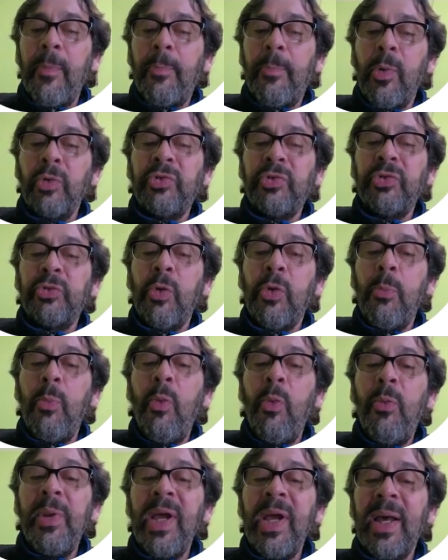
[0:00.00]
a positron
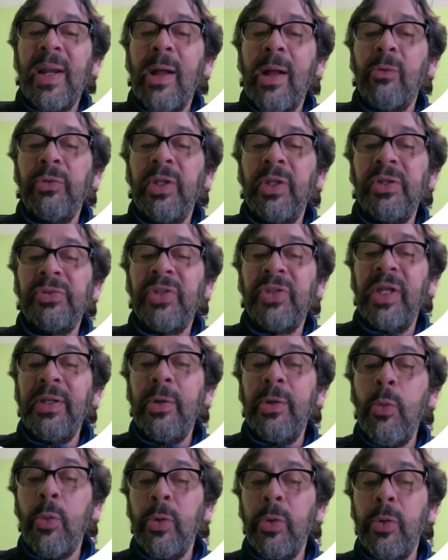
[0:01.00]
moving around the same
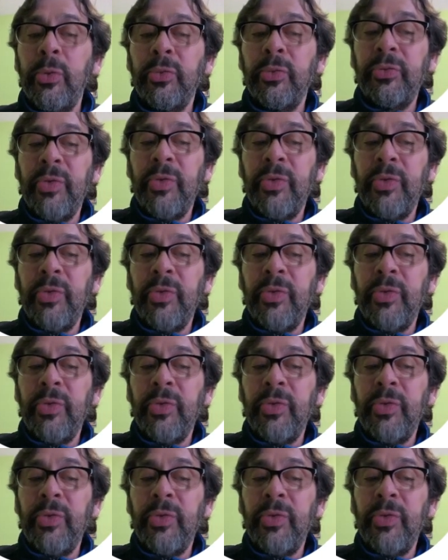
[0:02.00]
nucleus.